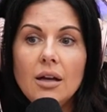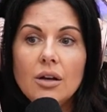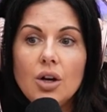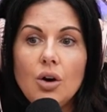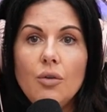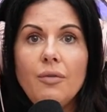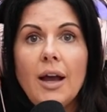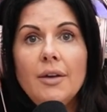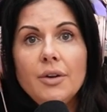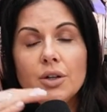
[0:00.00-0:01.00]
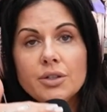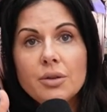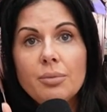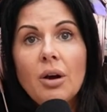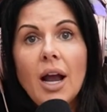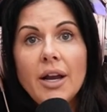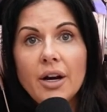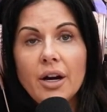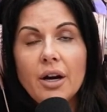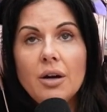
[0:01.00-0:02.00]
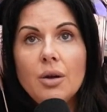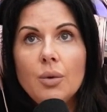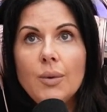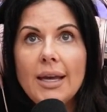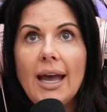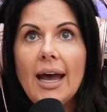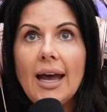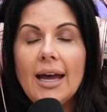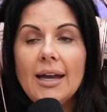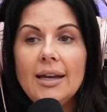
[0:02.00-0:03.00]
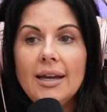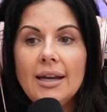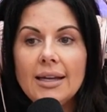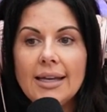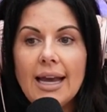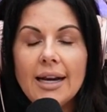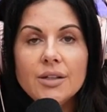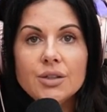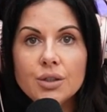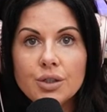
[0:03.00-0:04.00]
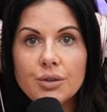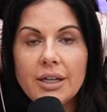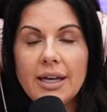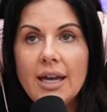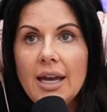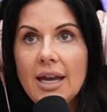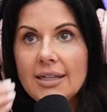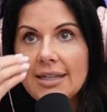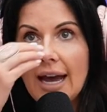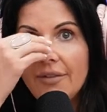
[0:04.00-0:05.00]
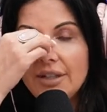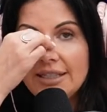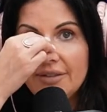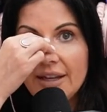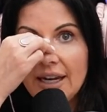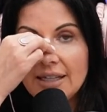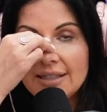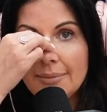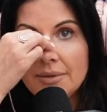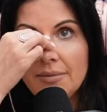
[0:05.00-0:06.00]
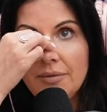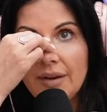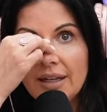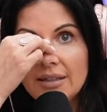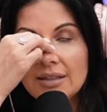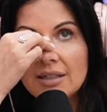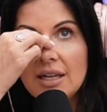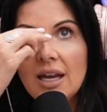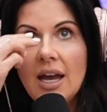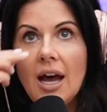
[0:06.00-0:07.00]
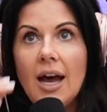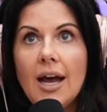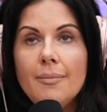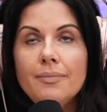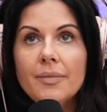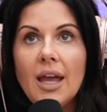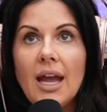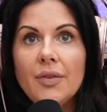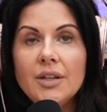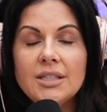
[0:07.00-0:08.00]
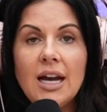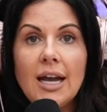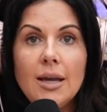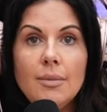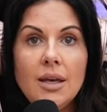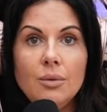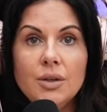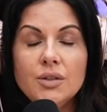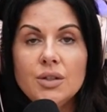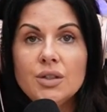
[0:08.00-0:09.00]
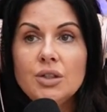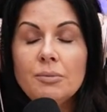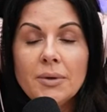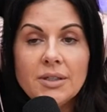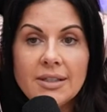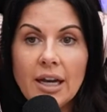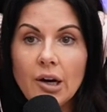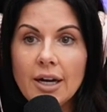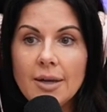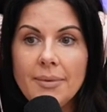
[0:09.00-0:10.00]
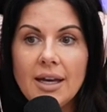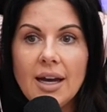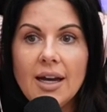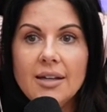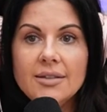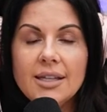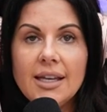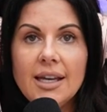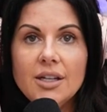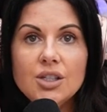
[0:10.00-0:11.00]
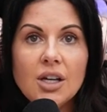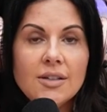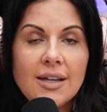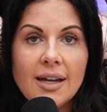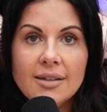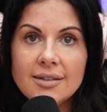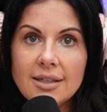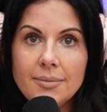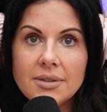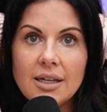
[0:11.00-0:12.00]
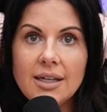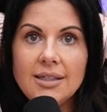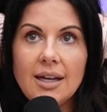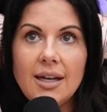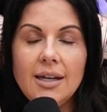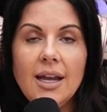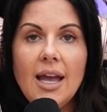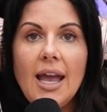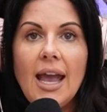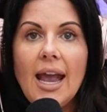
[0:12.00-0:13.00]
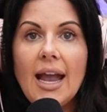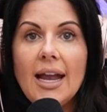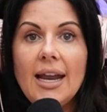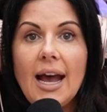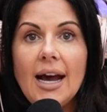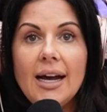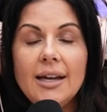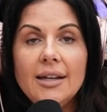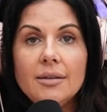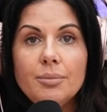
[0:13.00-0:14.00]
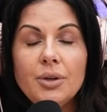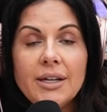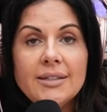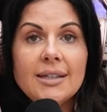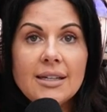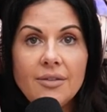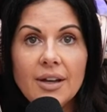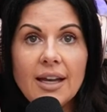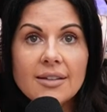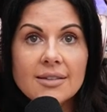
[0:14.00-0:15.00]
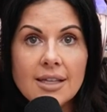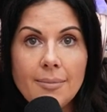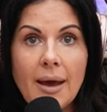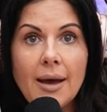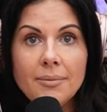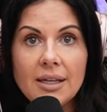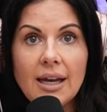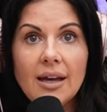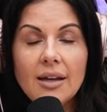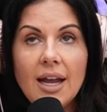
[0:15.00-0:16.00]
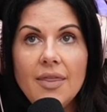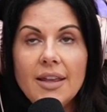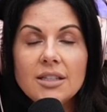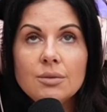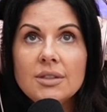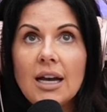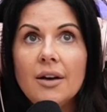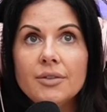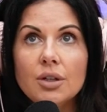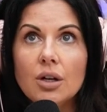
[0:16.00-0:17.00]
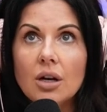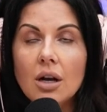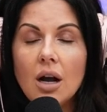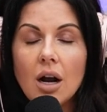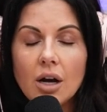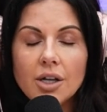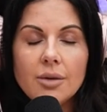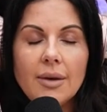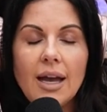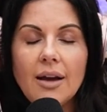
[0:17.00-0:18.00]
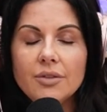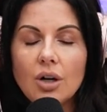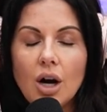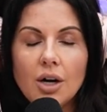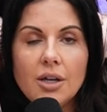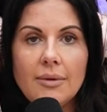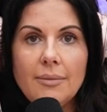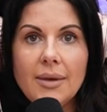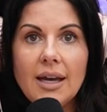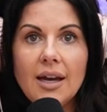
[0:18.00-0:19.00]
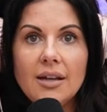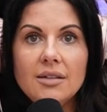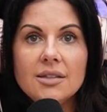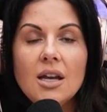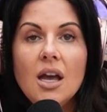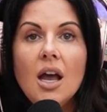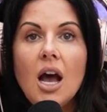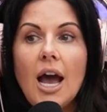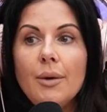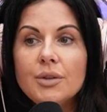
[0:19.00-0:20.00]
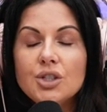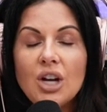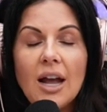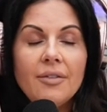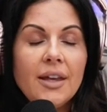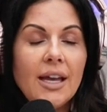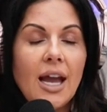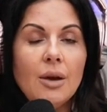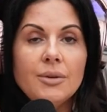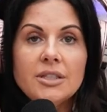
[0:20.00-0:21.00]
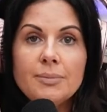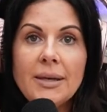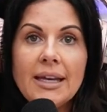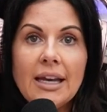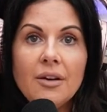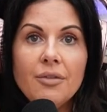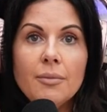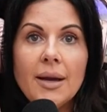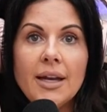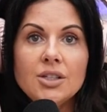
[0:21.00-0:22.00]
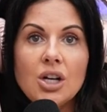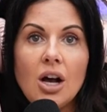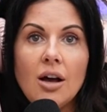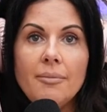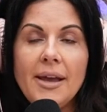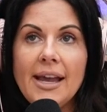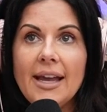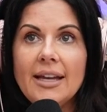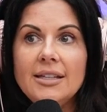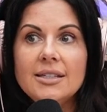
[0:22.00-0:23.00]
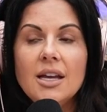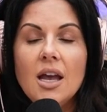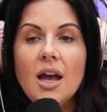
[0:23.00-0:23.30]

go 5 years prior, he had a surgery to have a deviated septum fixed. At the time, it was super scary because he had just had a sleep study done and had pretty significant sleep apnea. And this was after argument because I was traveling, I was speaking for my job, and